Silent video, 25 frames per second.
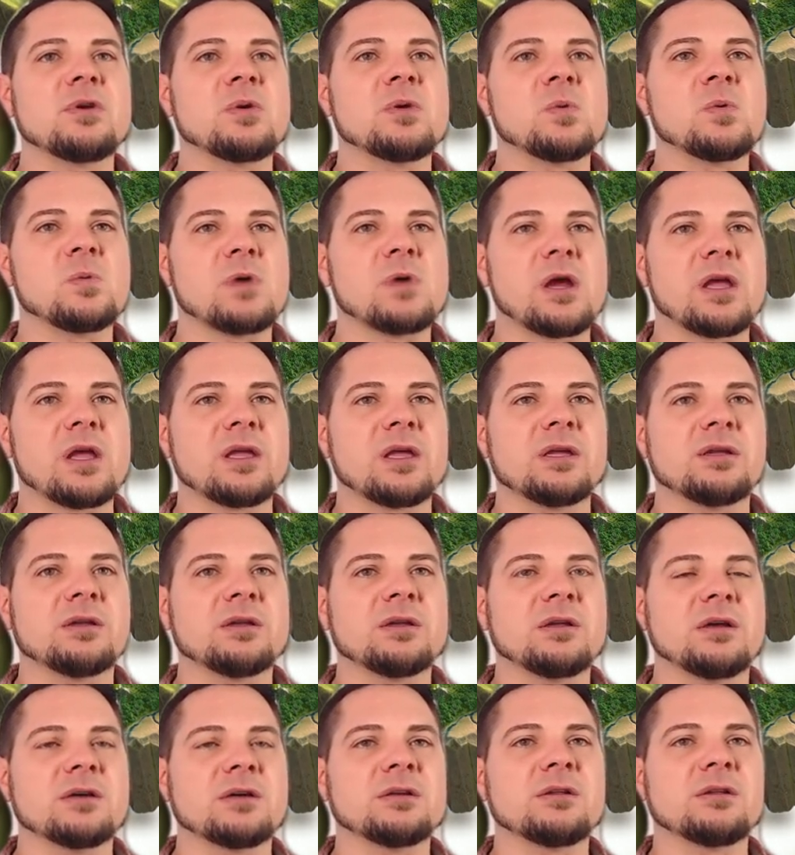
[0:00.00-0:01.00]
where I can
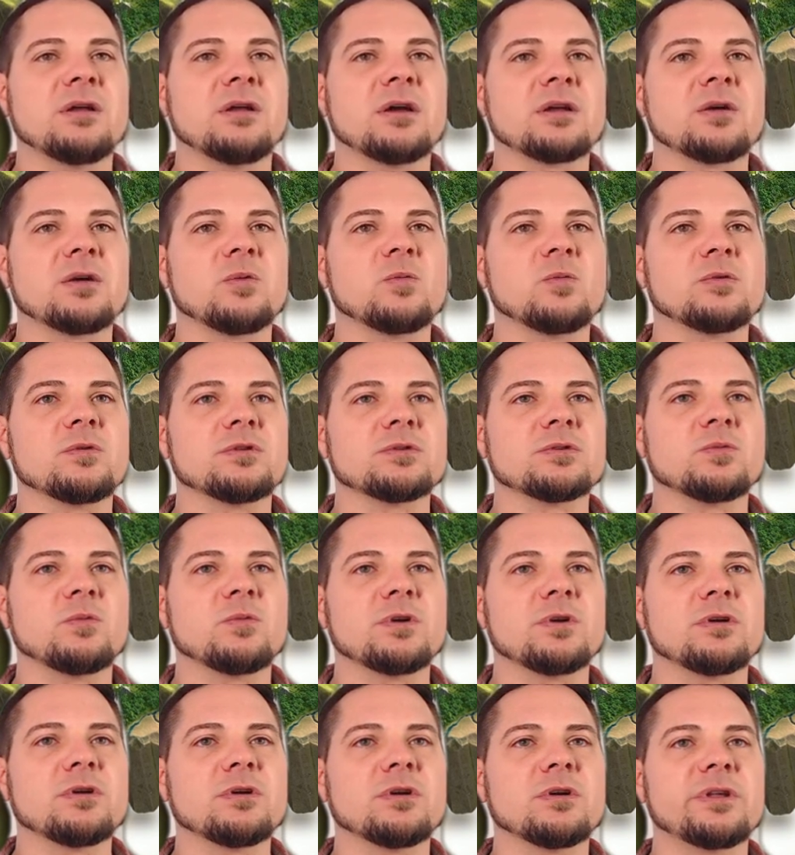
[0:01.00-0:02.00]
unlock a World
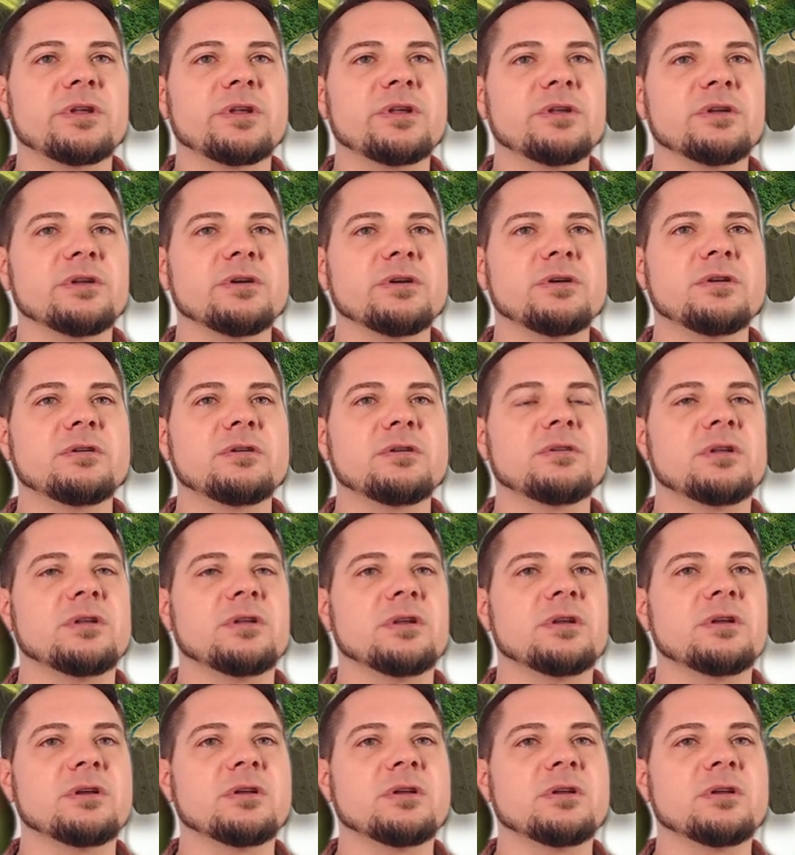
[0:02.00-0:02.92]
Wonder here in